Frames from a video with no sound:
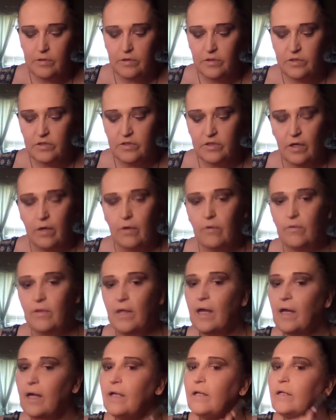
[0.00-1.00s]
so
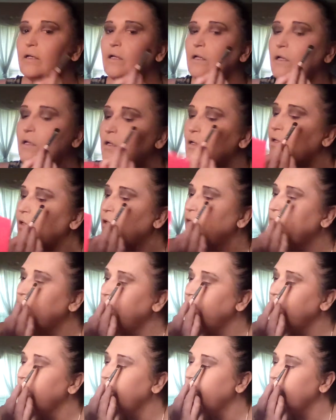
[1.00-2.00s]
that,
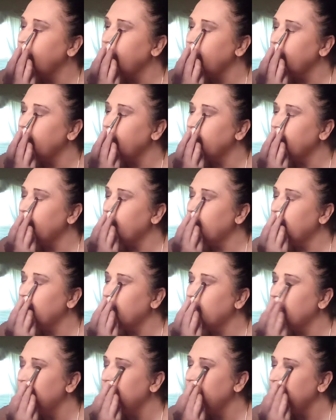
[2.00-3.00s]
you
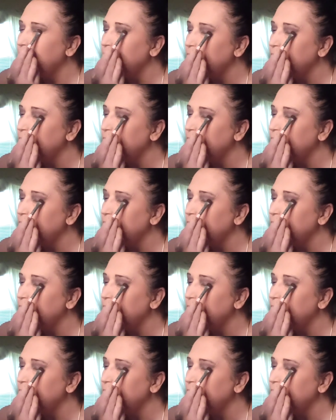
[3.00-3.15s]
know,